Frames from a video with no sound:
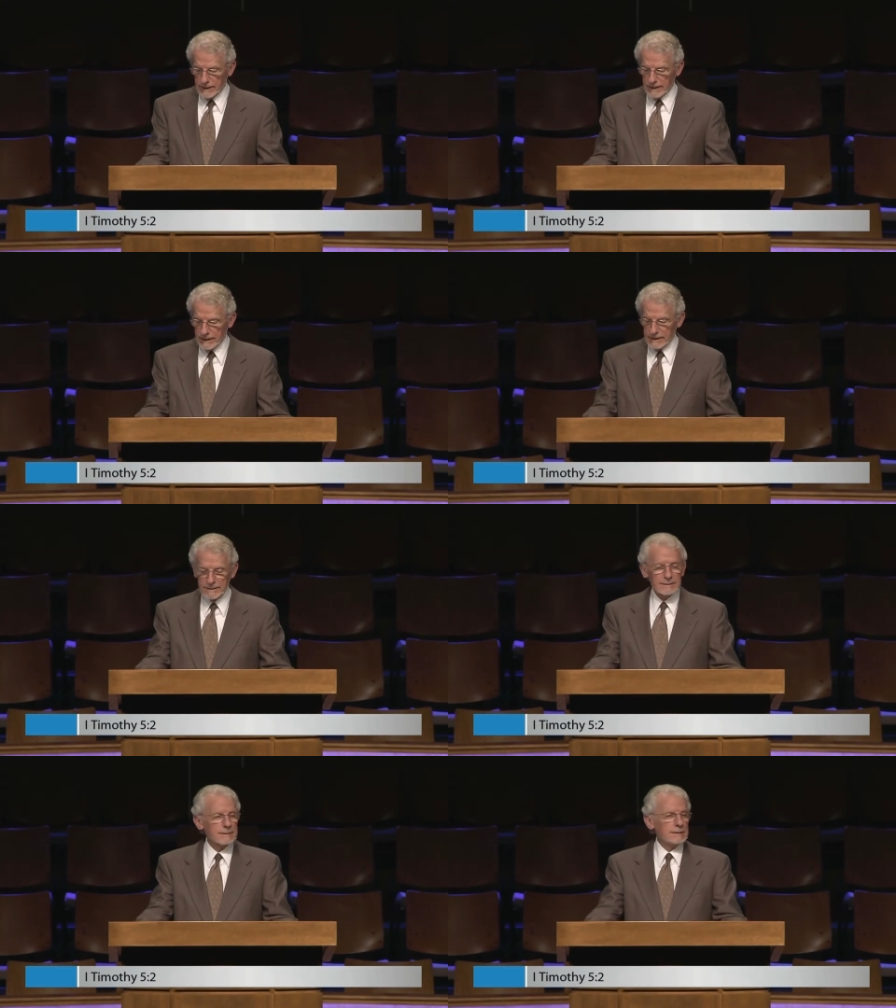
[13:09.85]
Uh,
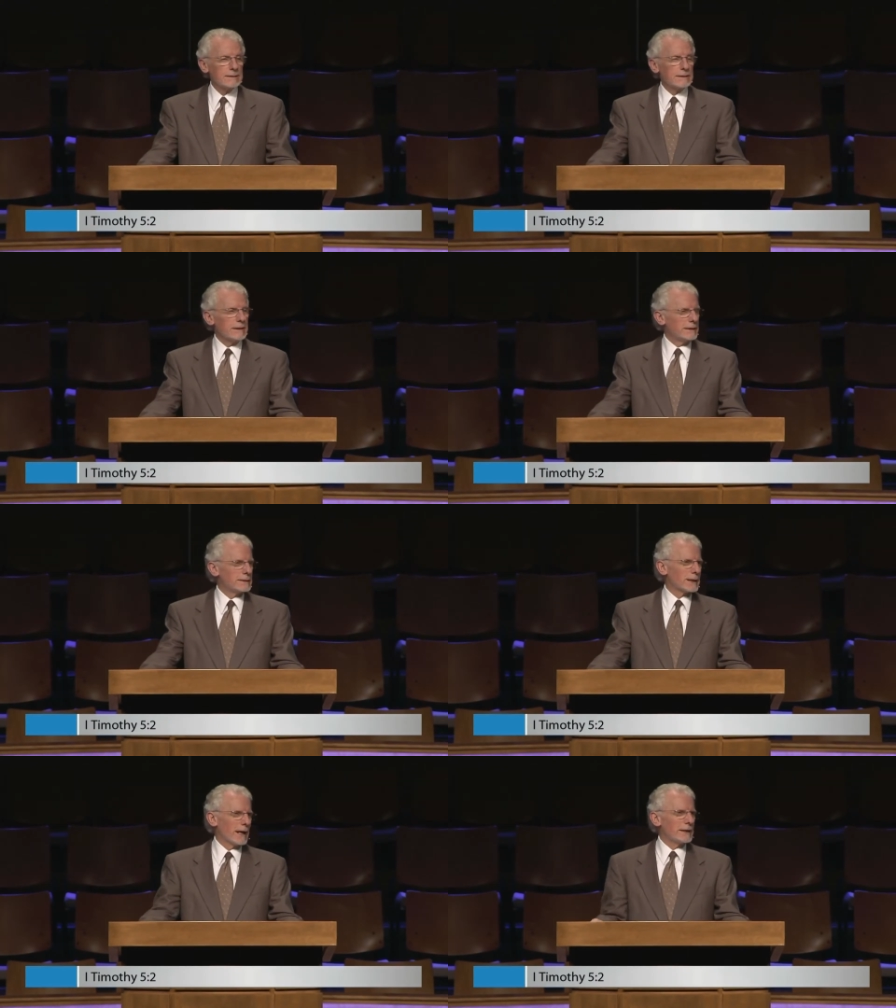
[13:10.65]
in
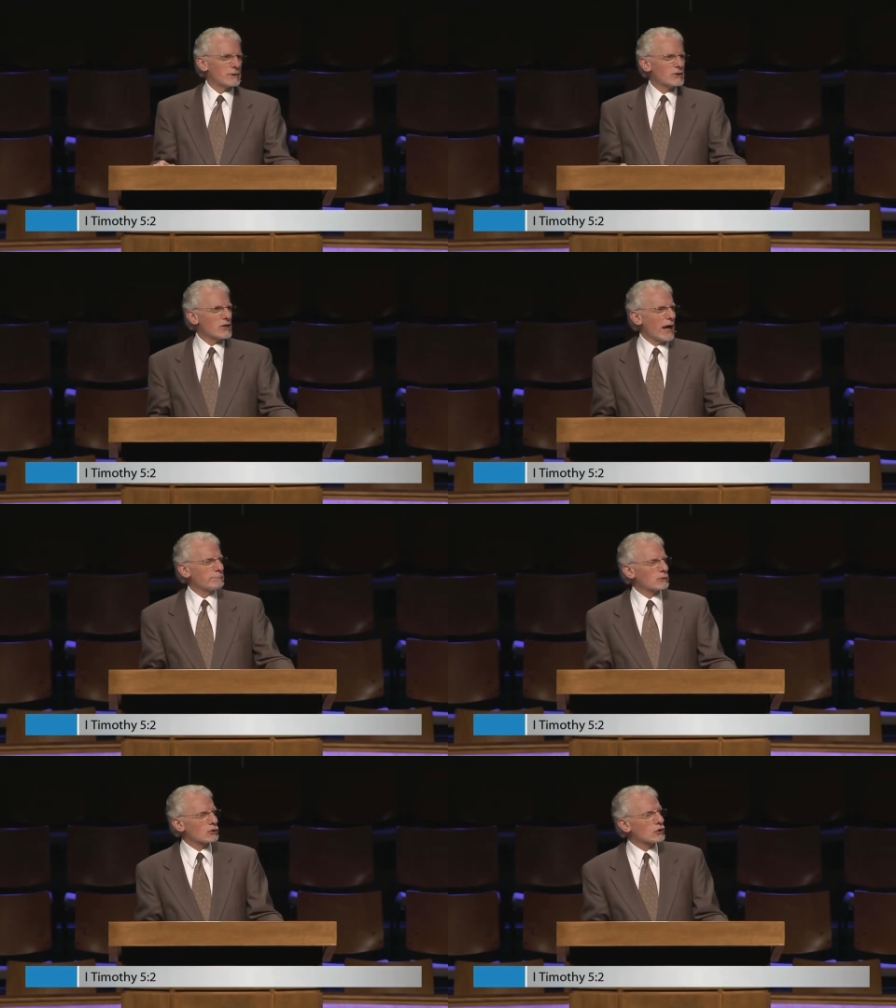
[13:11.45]
Titus
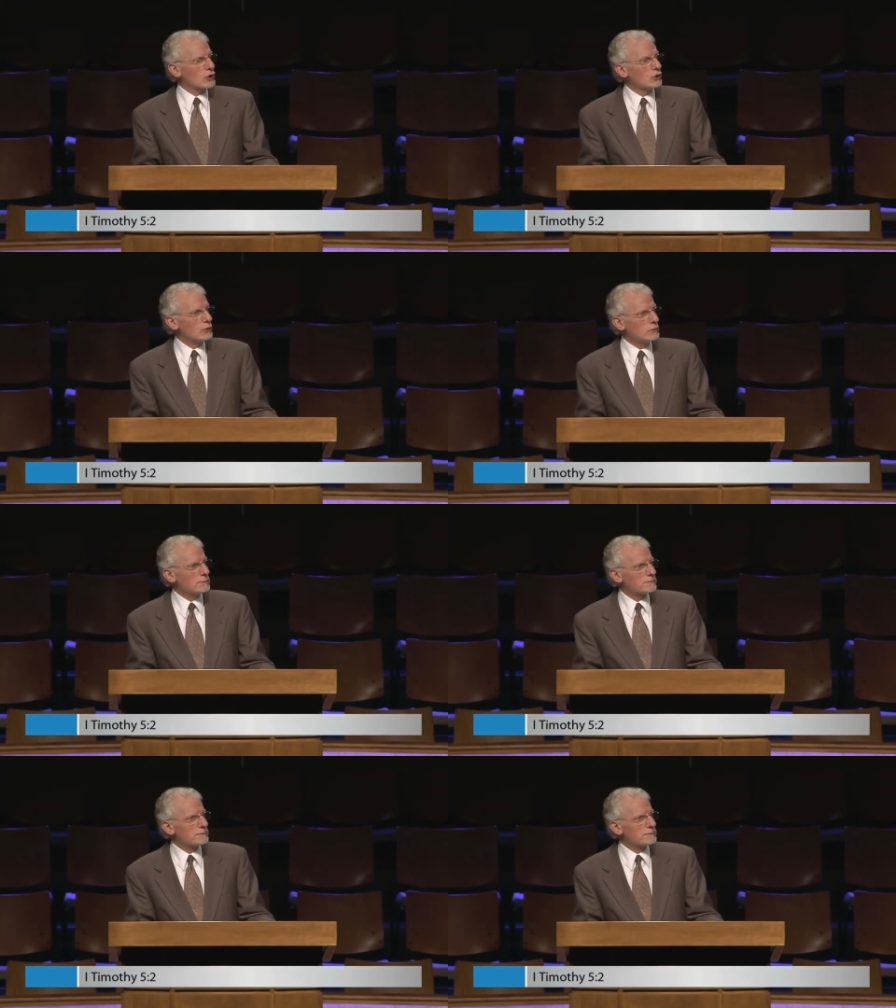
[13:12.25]
chapter 2,